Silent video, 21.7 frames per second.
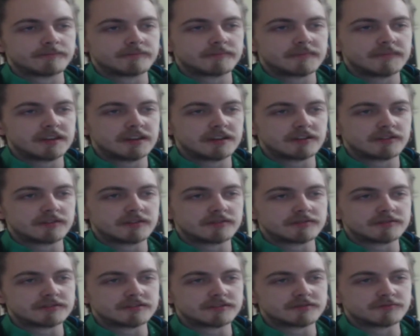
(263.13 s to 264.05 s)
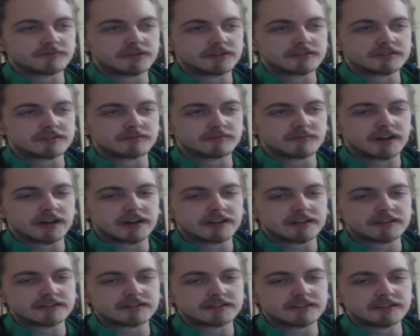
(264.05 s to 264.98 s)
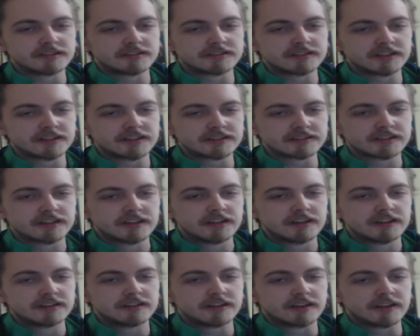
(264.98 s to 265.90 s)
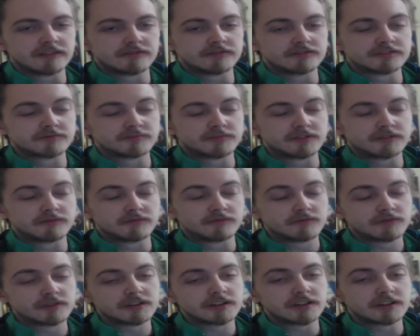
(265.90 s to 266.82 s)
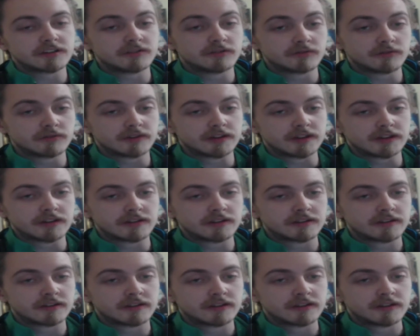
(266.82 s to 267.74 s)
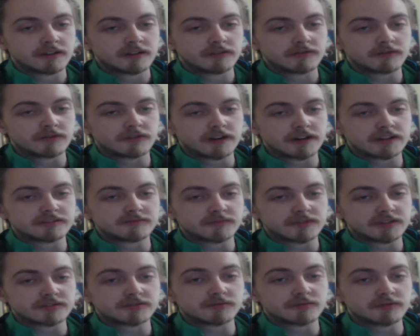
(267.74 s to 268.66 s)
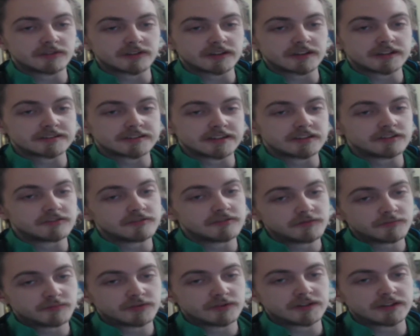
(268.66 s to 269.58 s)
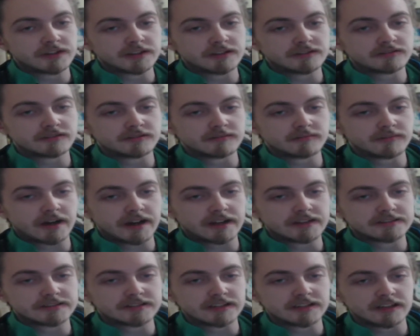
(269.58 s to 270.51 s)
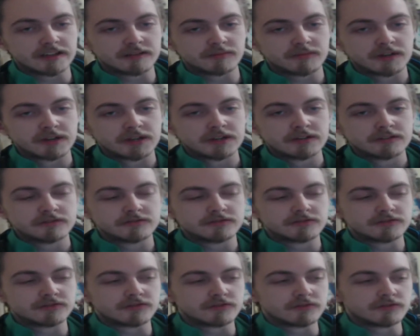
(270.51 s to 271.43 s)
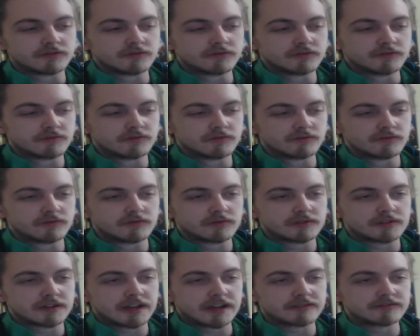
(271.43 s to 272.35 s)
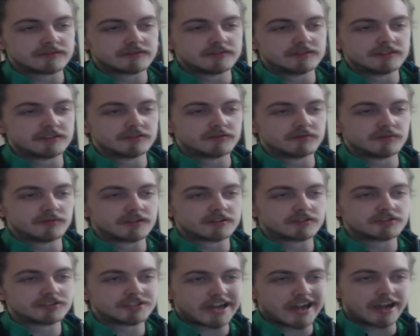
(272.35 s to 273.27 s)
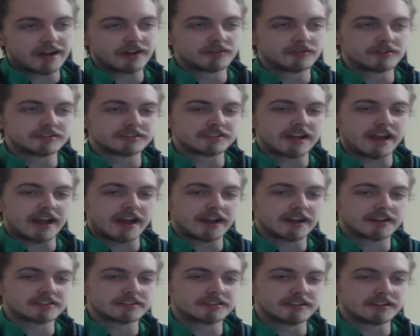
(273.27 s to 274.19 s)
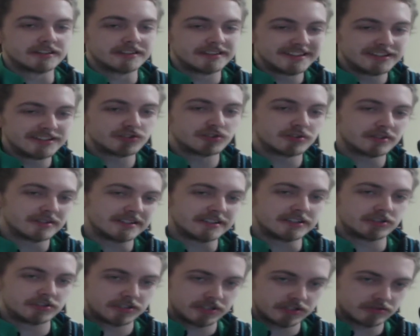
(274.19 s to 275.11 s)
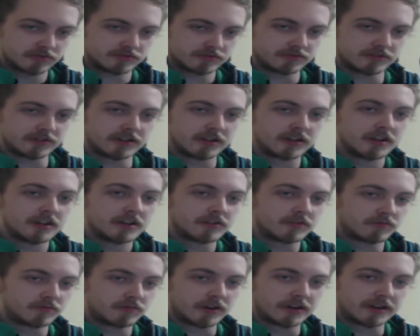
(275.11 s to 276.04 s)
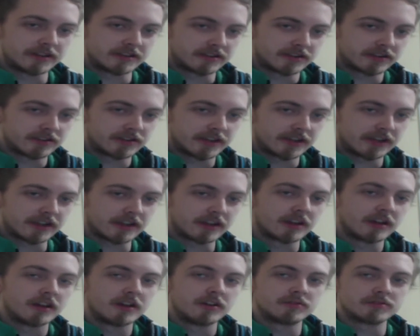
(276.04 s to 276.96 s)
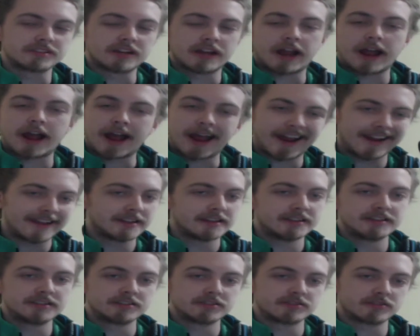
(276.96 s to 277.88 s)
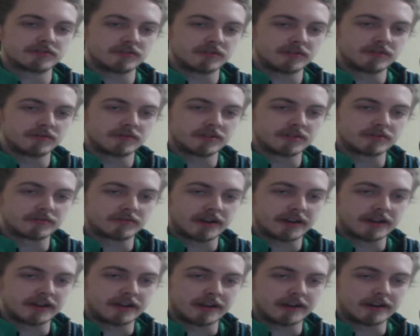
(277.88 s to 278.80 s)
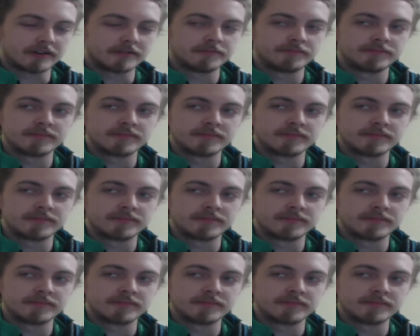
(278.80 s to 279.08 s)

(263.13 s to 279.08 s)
you know, there's just been some behind the scenes things that have just been really annoying for as much work as I do put into the mod team to have to deal with childish acts and literally children running the thing, which I highly disagree with right now.